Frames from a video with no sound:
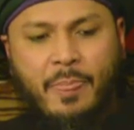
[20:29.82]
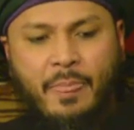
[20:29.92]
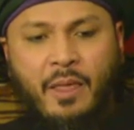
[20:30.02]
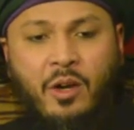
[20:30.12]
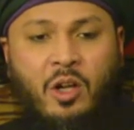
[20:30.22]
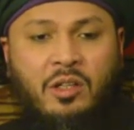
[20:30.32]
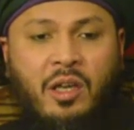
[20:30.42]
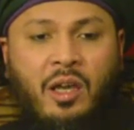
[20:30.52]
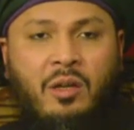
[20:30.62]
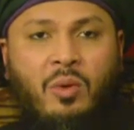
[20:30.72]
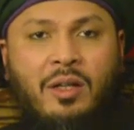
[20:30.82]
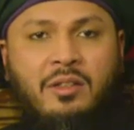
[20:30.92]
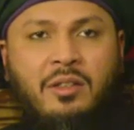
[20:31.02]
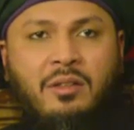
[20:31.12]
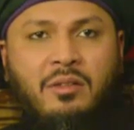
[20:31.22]
And all Cain
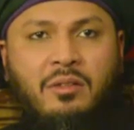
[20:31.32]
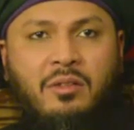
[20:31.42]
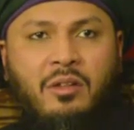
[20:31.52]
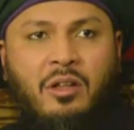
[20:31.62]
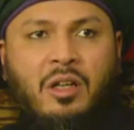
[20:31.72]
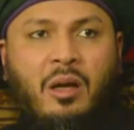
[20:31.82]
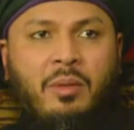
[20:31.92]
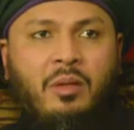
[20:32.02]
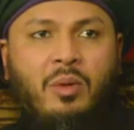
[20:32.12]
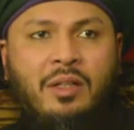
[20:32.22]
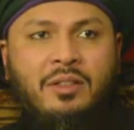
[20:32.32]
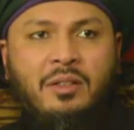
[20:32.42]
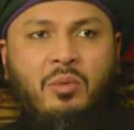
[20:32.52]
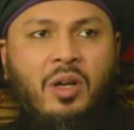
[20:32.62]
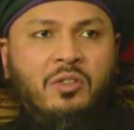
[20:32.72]
wanted, all Qabil wanted
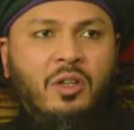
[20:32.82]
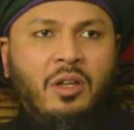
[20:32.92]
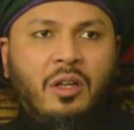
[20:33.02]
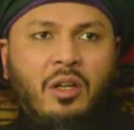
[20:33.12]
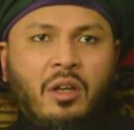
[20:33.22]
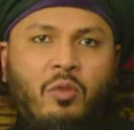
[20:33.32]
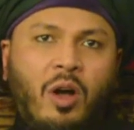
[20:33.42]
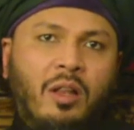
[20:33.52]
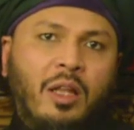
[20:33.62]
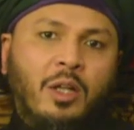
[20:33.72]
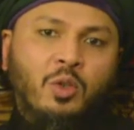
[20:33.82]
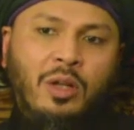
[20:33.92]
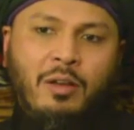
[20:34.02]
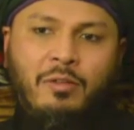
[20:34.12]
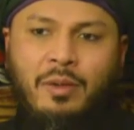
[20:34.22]
was for Allah to
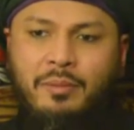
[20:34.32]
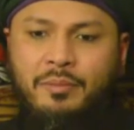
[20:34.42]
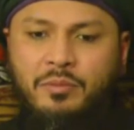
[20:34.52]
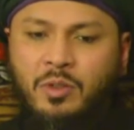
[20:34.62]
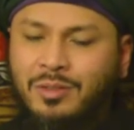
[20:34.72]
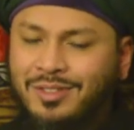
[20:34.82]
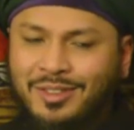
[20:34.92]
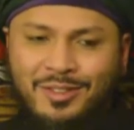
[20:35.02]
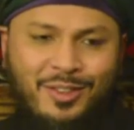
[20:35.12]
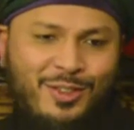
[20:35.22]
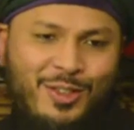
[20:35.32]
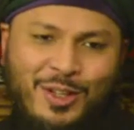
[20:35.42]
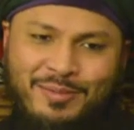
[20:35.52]
love him. No, it's not.